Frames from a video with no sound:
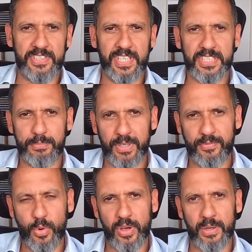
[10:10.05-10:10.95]
So it takes a bit
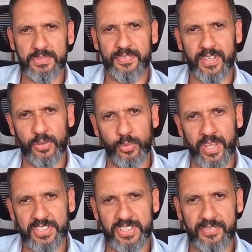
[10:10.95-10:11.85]
of work up to figure all
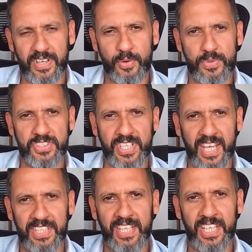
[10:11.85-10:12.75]
that stuff out with
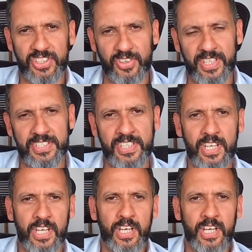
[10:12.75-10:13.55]
standing x-rays,